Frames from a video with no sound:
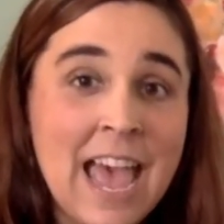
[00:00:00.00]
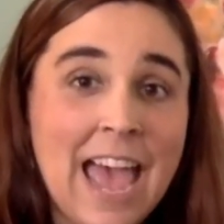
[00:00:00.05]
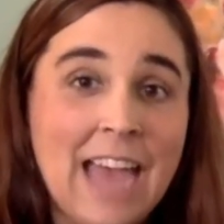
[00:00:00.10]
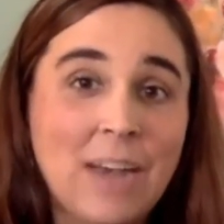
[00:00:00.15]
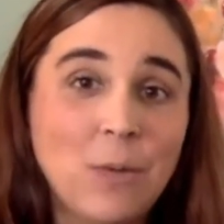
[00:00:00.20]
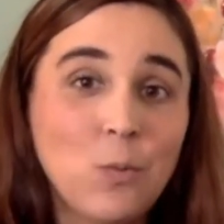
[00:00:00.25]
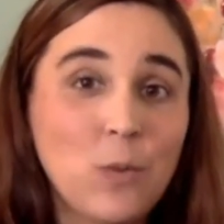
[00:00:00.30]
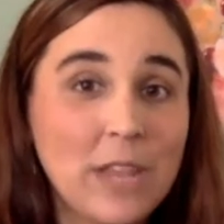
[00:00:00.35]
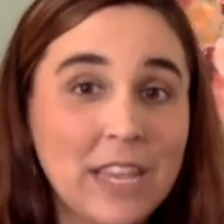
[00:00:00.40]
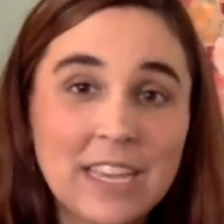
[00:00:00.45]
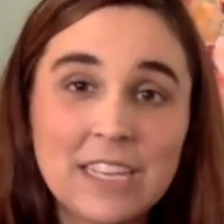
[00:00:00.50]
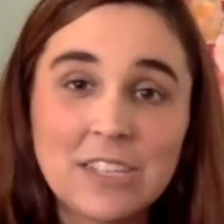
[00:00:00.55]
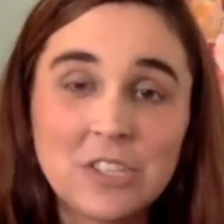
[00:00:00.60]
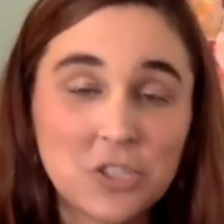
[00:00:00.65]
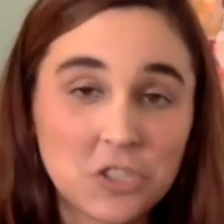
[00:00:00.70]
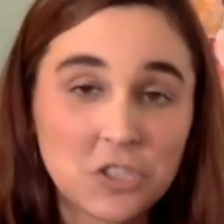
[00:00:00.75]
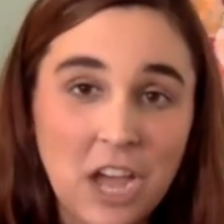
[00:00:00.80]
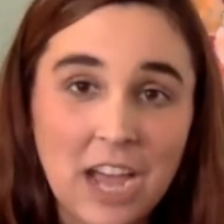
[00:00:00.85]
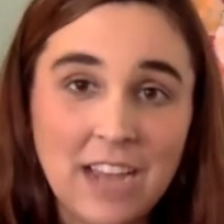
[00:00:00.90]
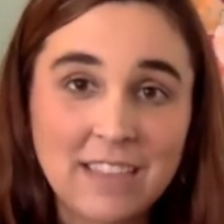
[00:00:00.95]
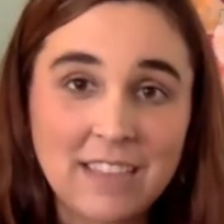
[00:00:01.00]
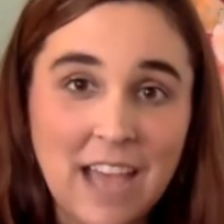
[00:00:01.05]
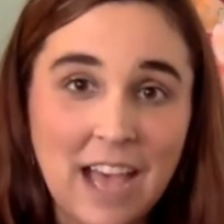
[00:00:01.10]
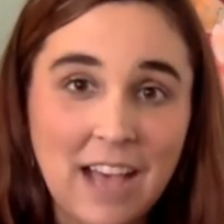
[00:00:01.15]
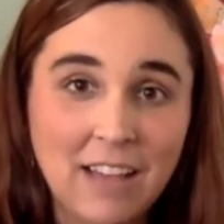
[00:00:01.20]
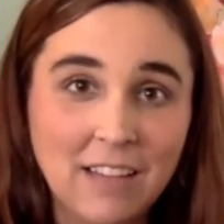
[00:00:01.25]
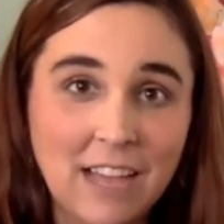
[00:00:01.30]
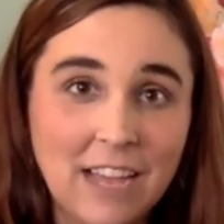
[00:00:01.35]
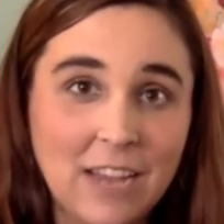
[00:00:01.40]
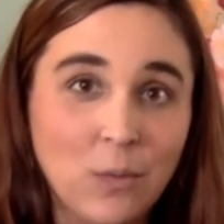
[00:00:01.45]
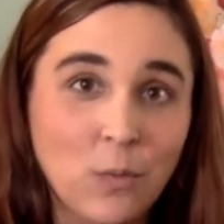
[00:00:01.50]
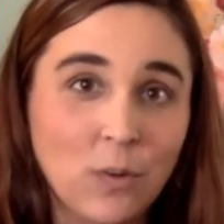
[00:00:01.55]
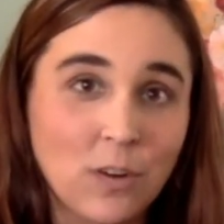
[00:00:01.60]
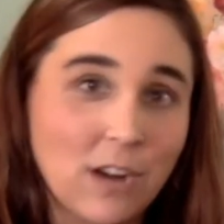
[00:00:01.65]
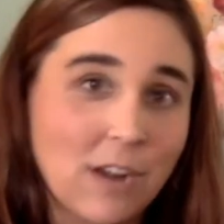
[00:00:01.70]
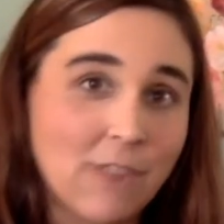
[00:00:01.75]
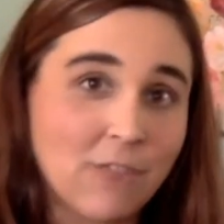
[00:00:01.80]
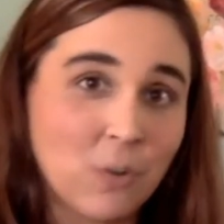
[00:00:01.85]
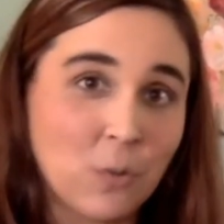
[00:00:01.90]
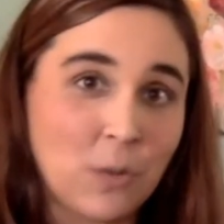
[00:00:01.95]
and we can shine that light
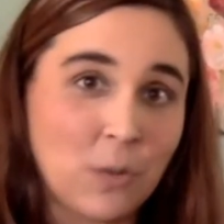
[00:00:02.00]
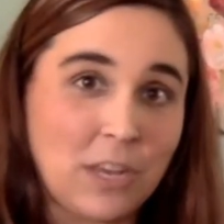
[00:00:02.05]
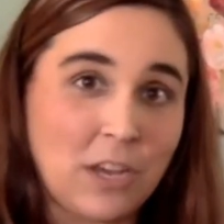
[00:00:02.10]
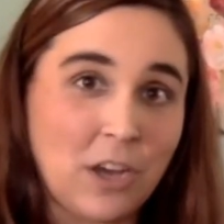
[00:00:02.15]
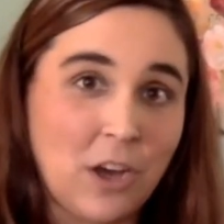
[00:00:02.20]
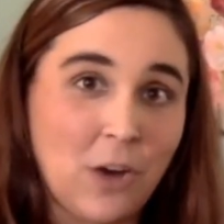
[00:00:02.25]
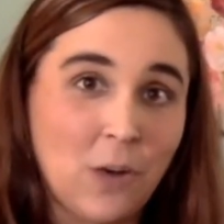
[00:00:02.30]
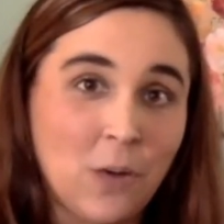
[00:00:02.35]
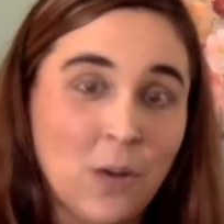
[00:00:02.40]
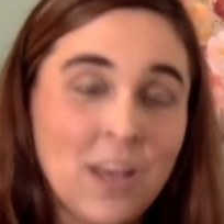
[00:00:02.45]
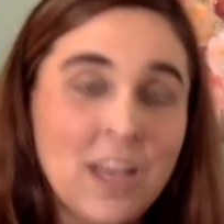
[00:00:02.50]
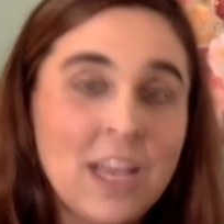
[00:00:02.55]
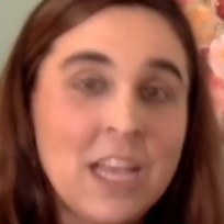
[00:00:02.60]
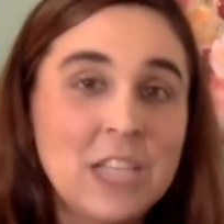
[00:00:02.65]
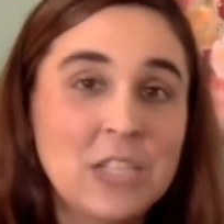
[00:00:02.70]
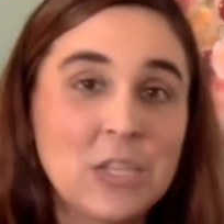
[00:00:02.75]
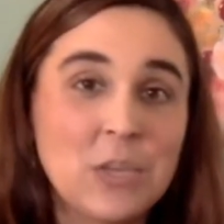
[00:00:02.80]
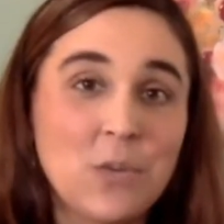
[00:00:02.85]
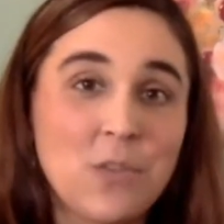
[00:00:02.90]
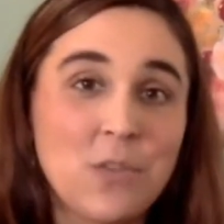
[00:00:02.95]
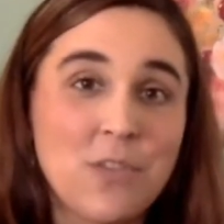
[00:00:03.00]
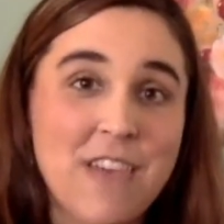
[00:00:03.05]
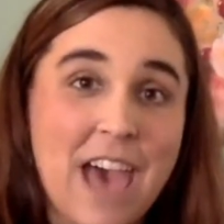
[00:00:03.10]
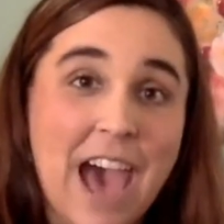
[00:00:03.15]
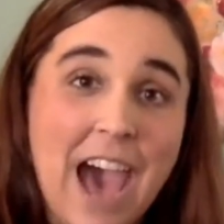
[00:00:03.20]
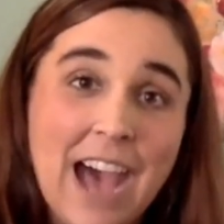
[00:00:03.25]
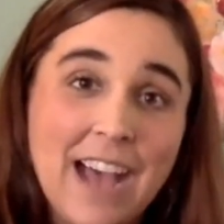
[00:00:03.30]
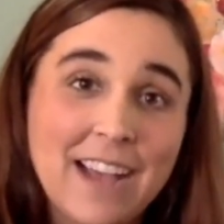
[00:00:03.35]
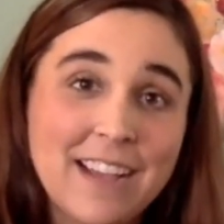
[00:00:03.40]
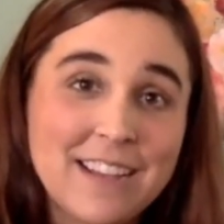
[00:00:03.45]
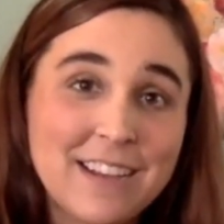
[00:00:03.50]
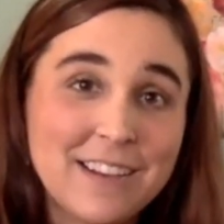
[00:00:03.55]
wherever we go. So that